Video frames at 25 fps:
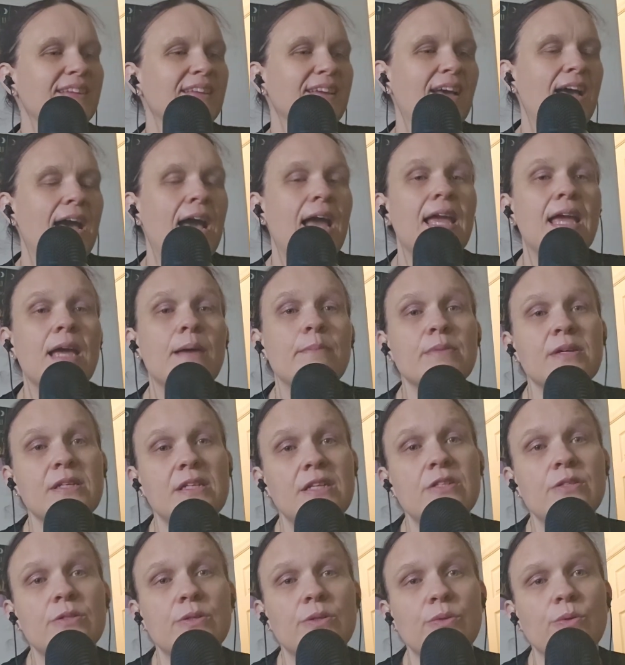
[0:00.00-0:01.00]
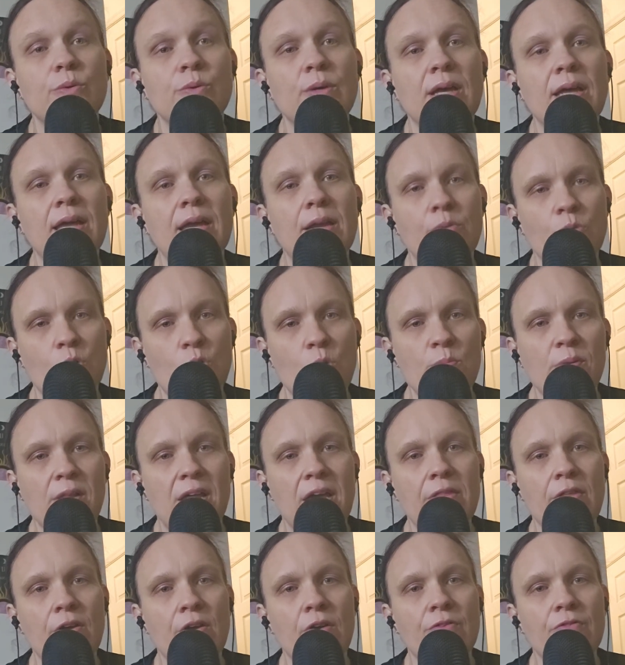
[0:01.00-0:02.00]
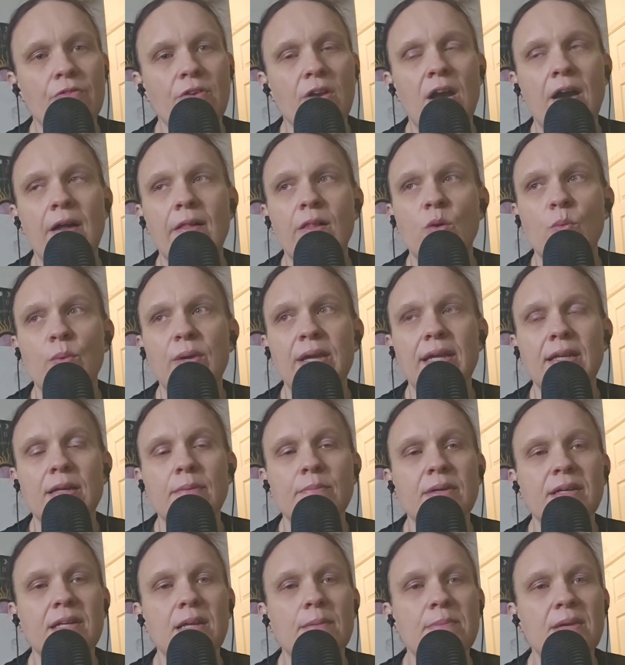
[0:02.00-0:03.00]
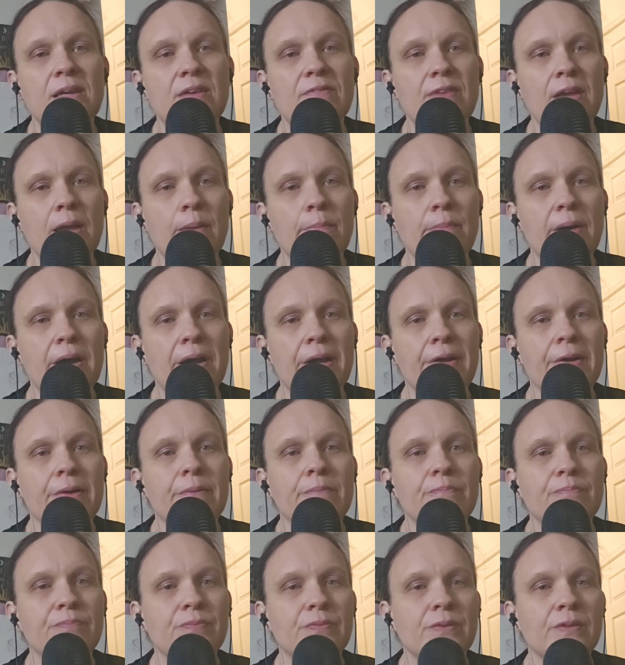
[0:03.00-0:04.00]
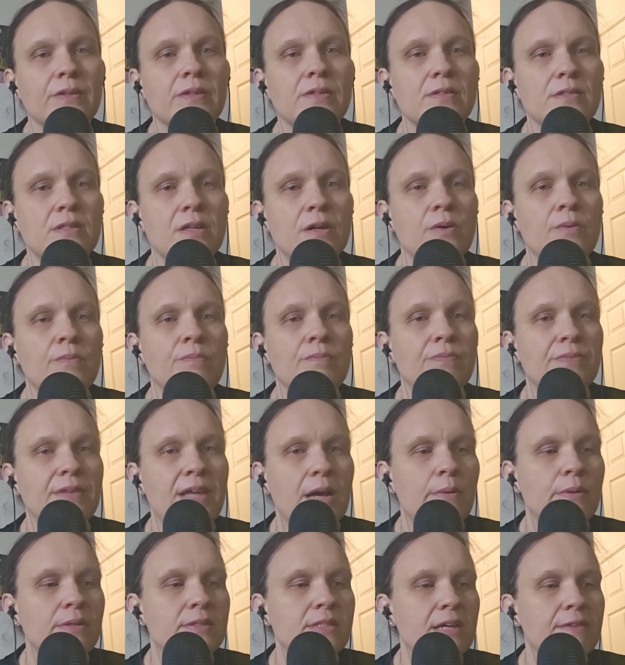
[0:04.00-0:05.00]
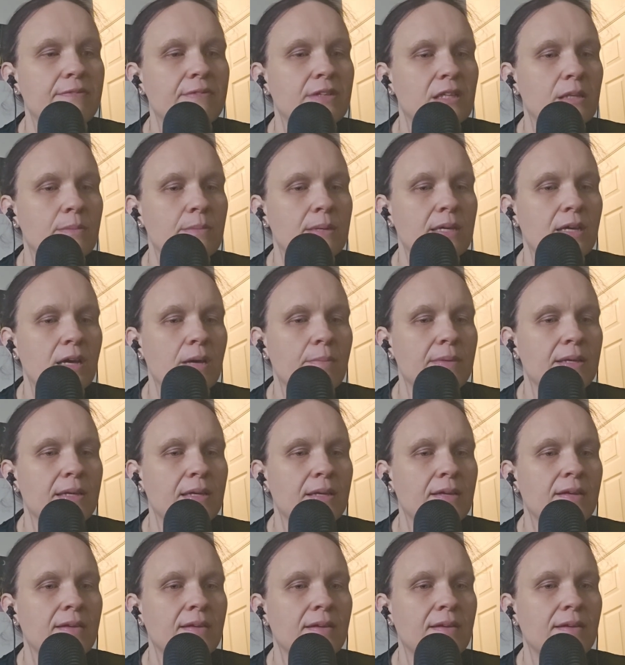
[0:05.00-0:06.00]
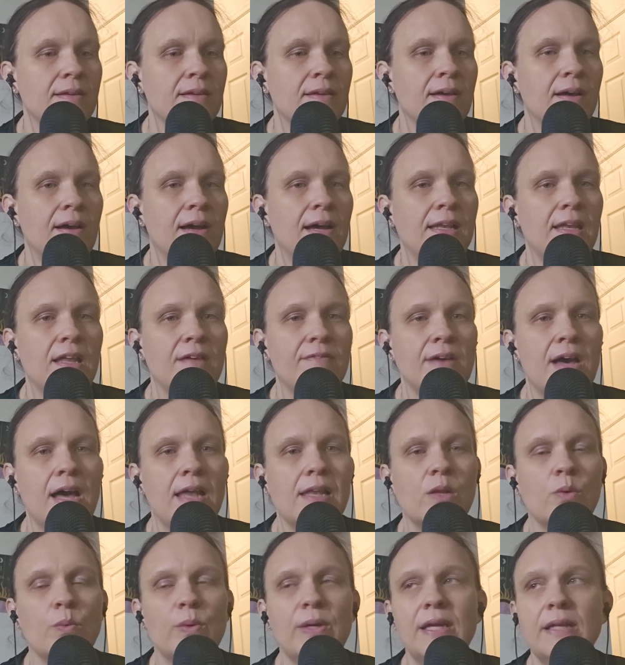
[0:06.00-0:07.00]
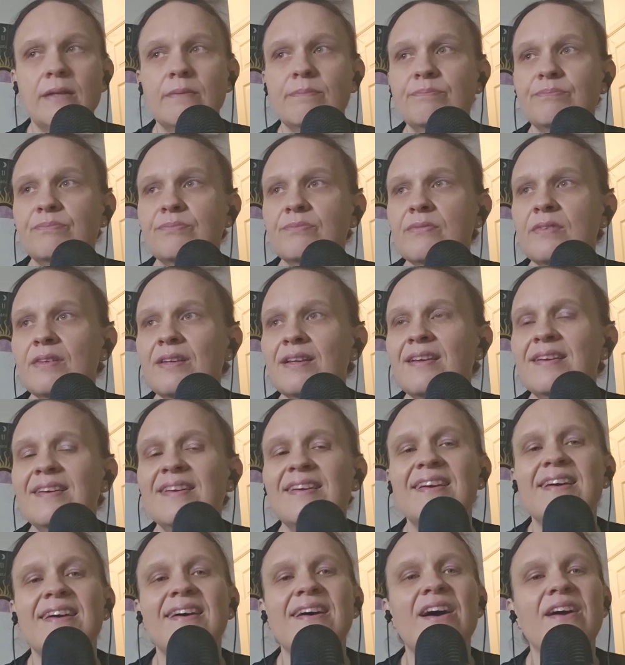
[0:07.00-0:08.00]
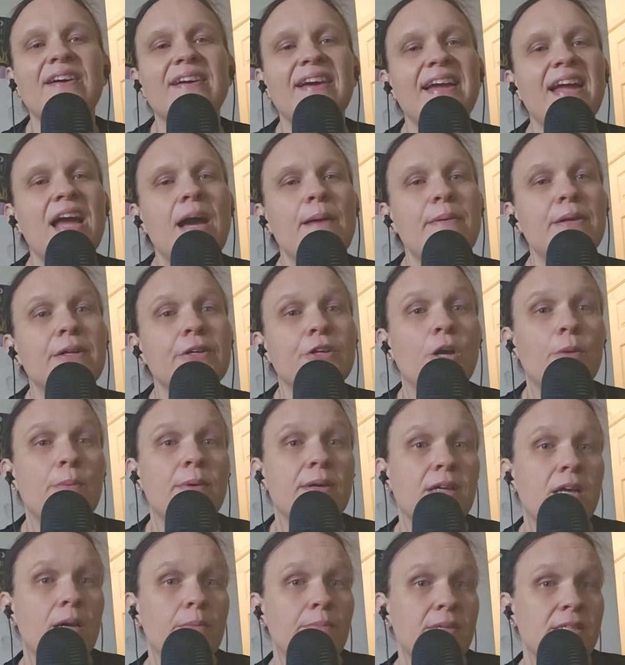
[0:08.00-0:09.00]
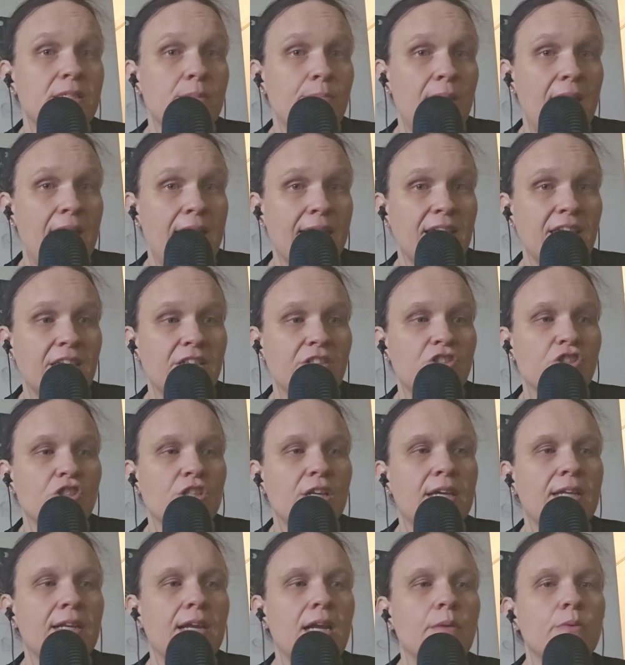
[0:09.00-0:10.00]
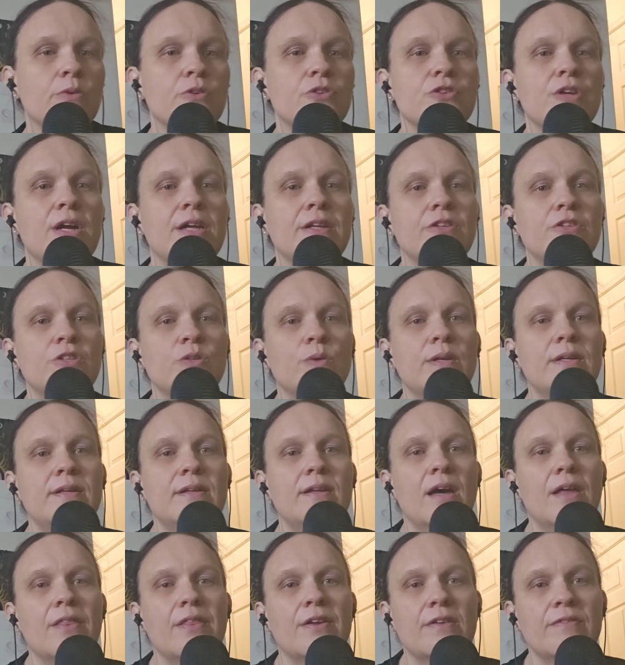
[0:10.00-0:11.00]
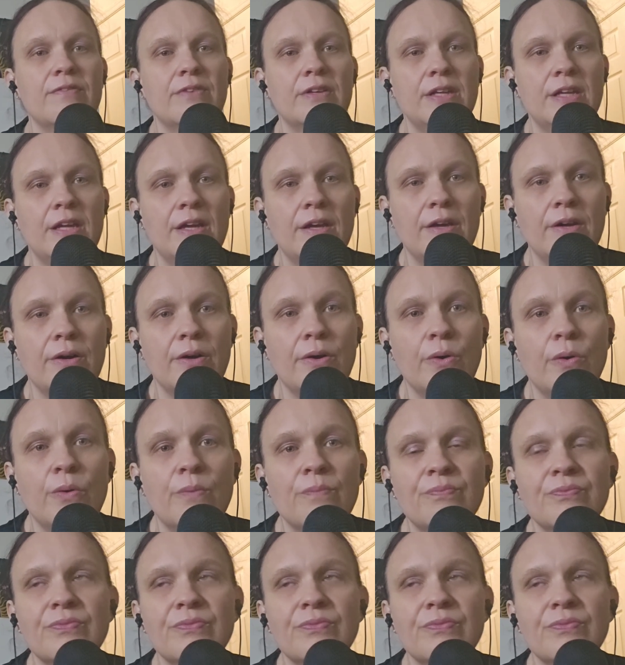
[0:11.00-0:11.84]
I am going to do a role play though for Halloween. I'm going to be a vampire. So that will definitely be coming. I love Halloween. Okay, I'm going to go pick up this package and I will try to do another video.